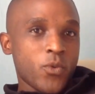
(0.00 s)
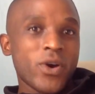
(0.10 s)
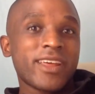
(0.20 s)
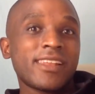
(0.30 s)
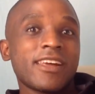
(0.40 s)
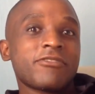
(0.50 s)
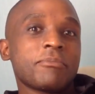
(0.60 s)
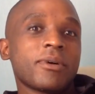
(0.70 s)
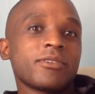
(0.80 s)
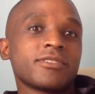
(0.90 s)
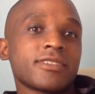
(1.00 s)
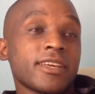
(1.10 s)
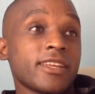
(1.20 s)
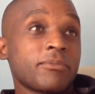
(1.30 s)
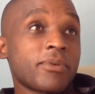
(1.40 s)
What I love about
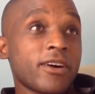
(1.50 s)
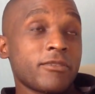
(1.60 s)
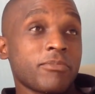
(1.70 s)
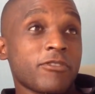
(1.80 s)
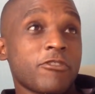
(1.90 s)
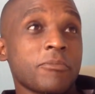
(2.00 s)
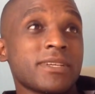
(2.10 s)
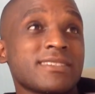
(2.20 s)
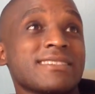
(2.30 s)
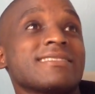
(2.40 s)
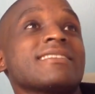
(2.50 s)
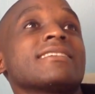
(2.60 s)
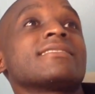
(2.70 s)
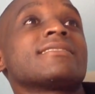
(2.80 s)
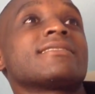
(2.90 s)
empowering performance is
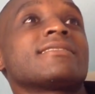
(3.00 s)
that